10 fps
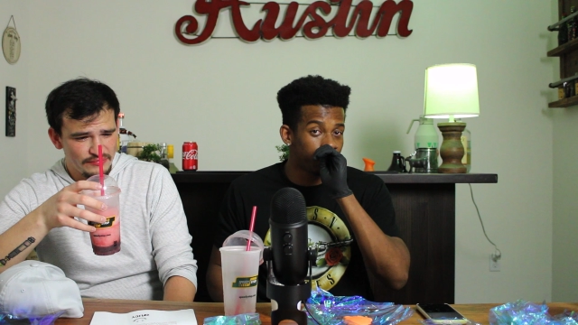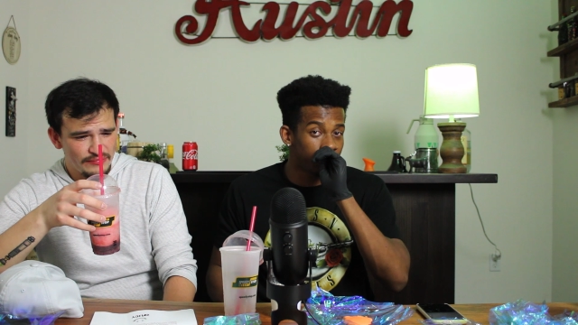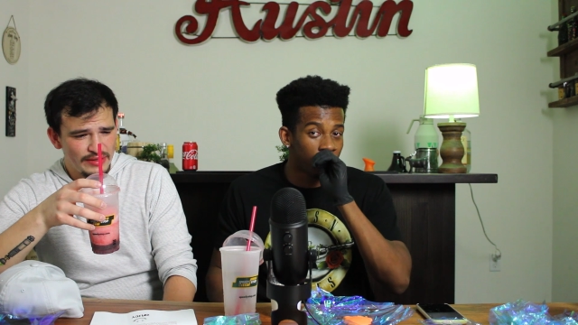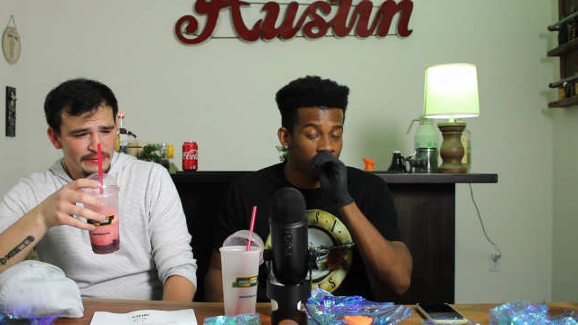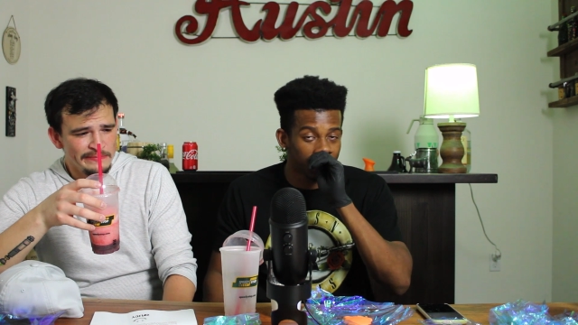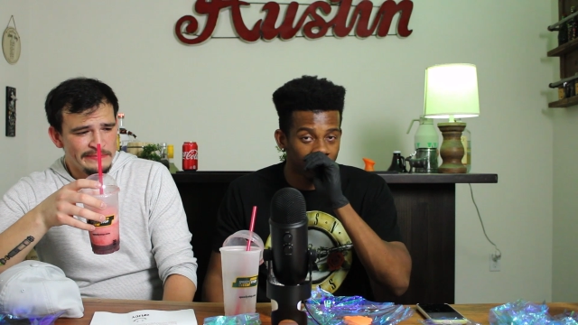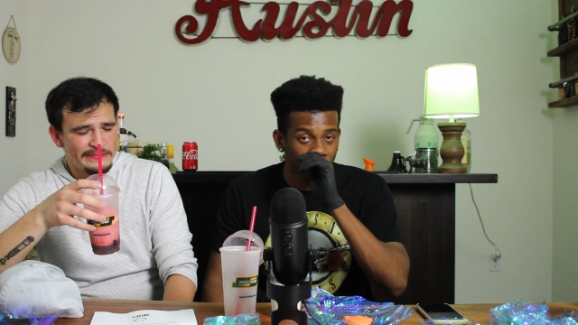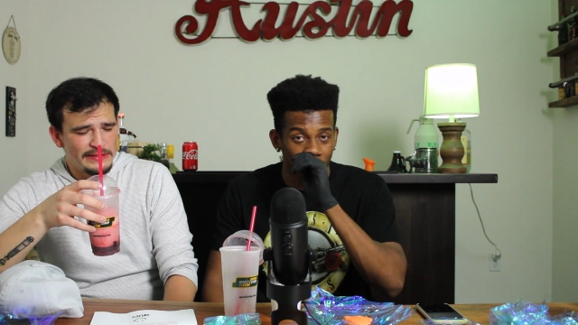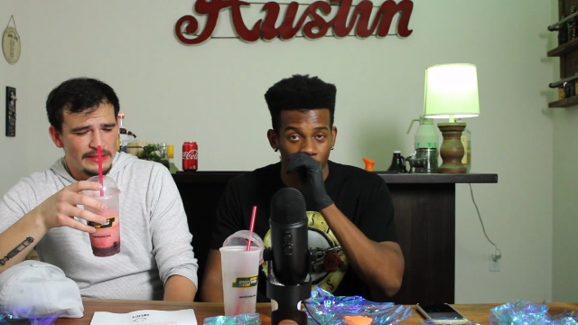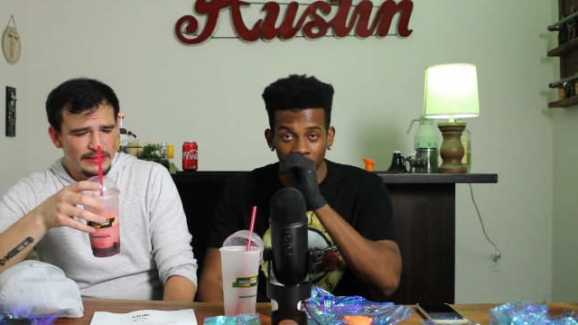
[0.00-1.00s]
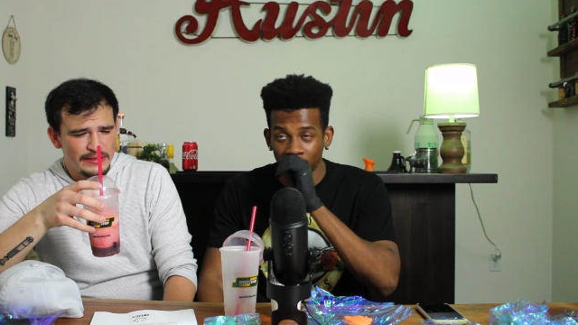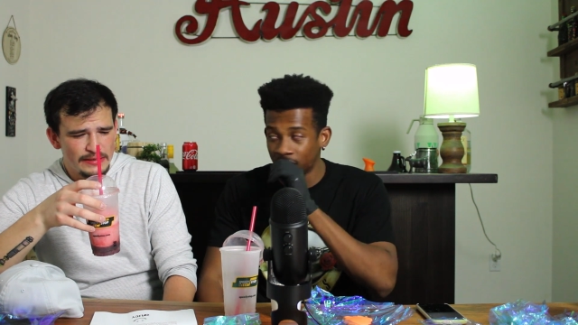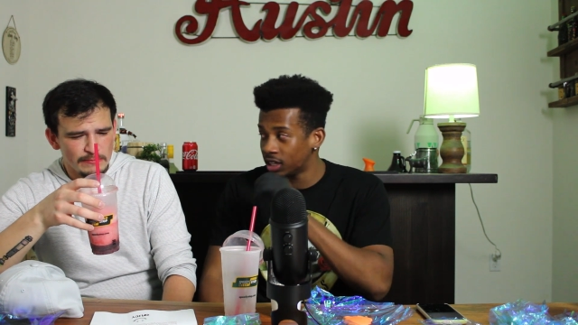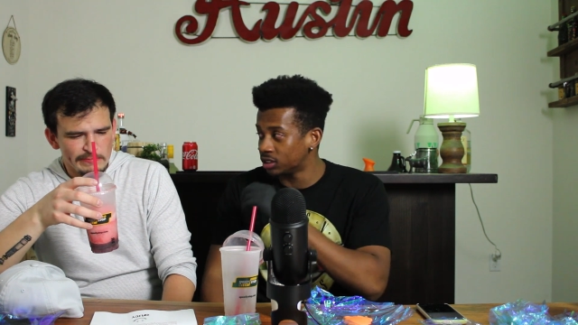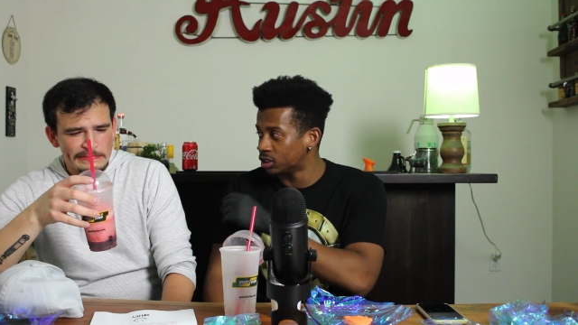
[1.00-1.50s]
Speaker 1: We are giving it away
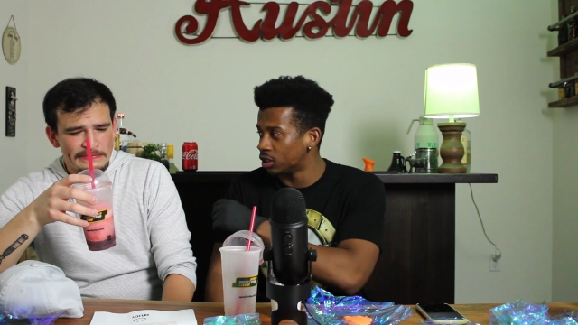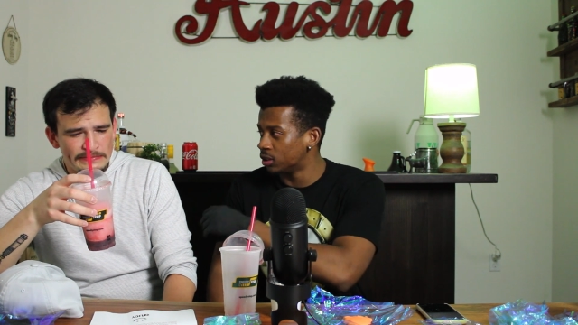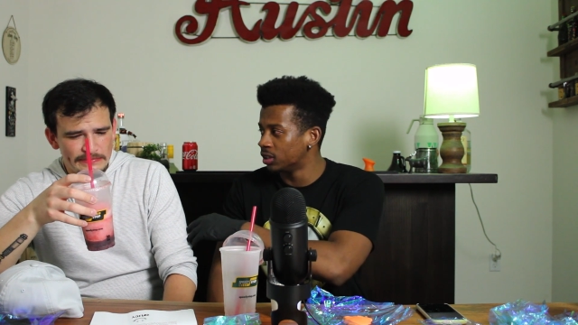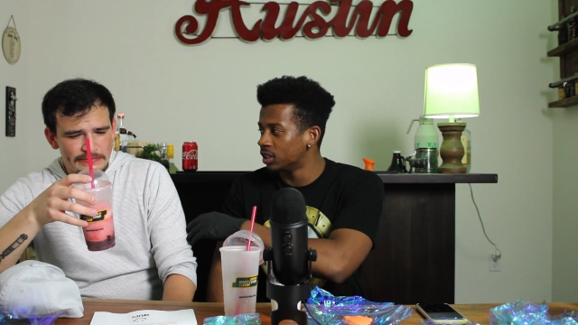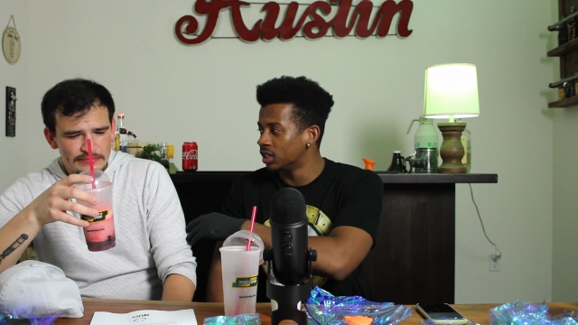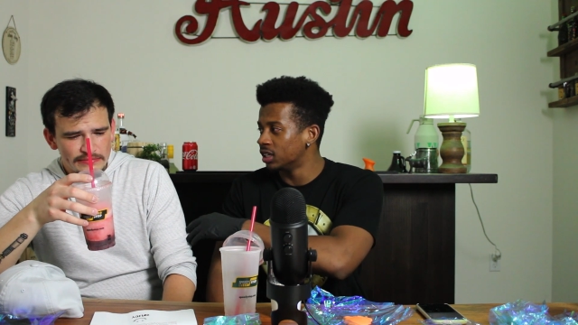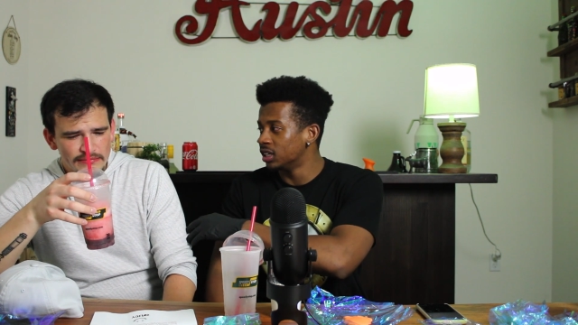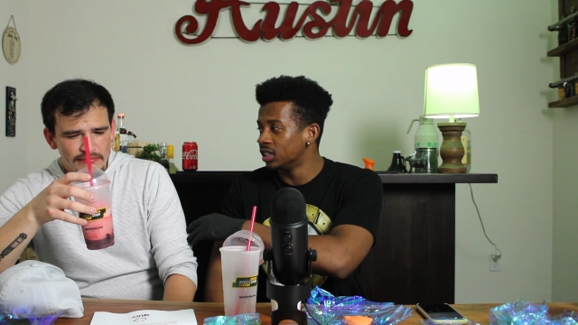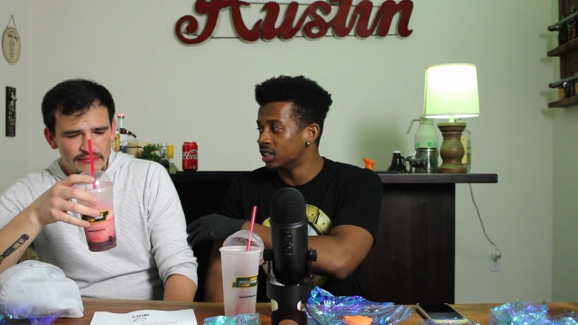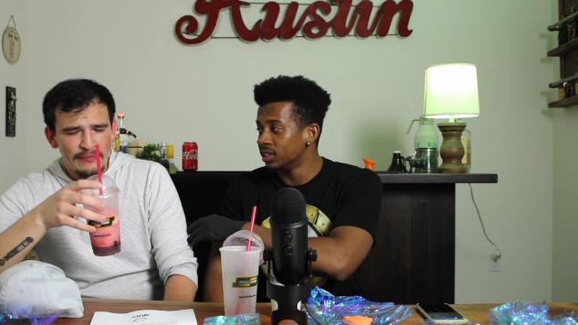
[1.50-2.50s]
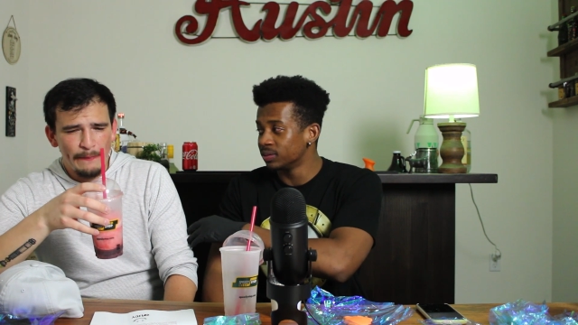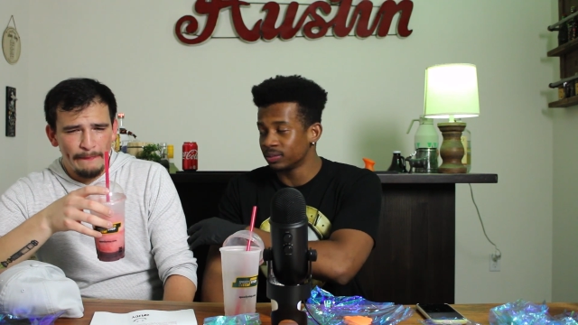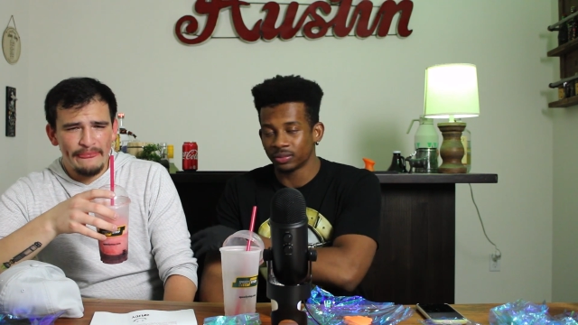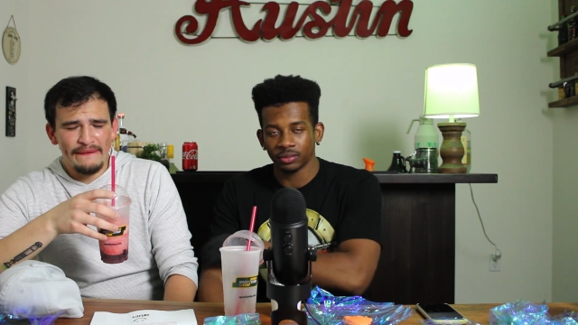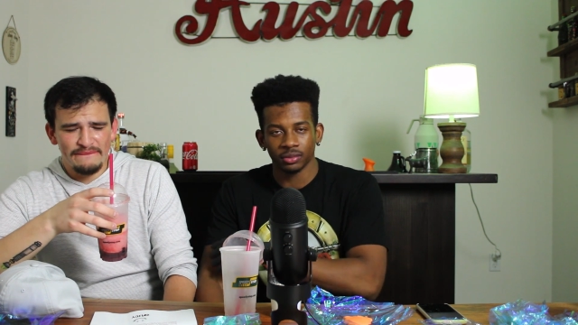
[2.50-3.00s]
again, so
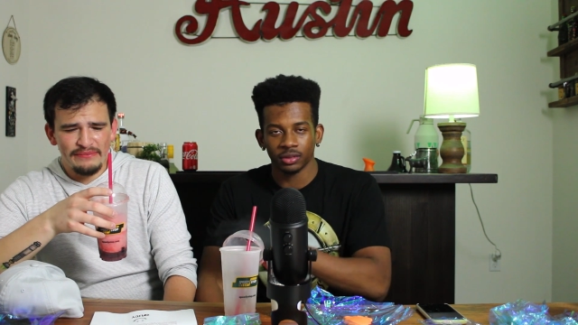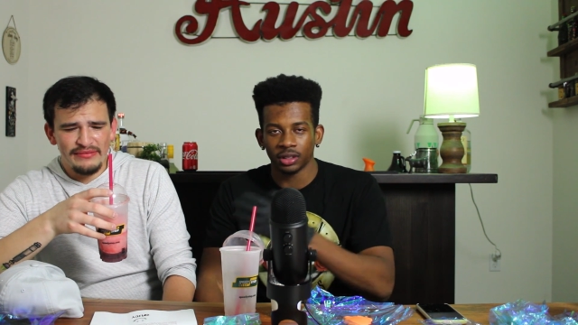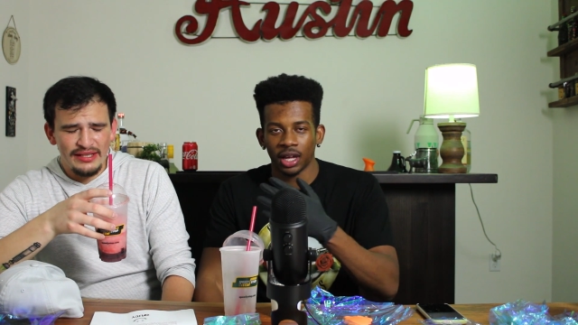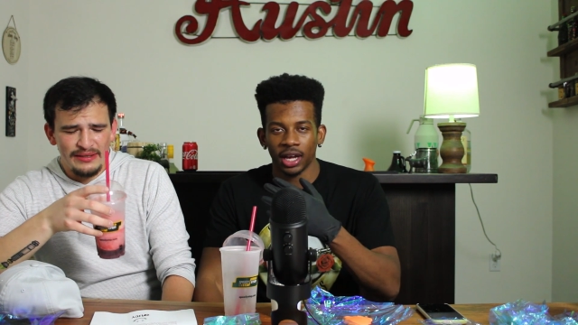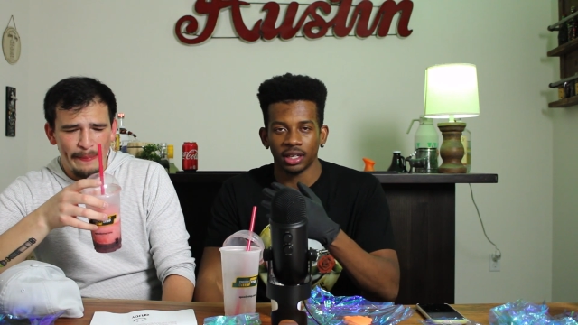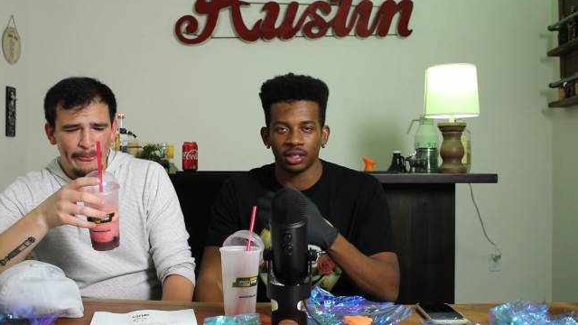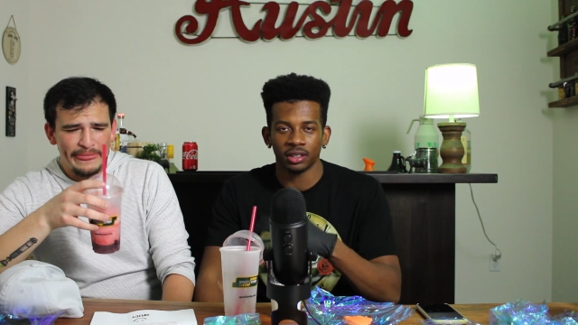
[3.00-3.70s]
yeah. like,